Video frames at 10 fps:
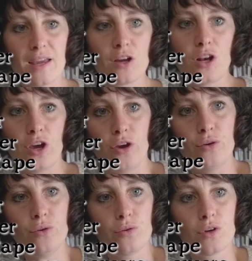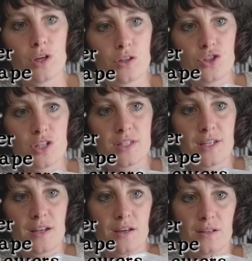glue just
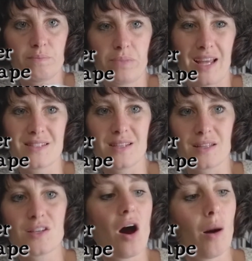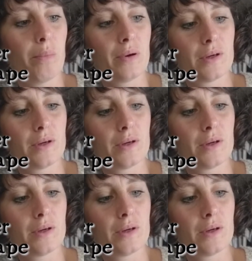in a plastic tub.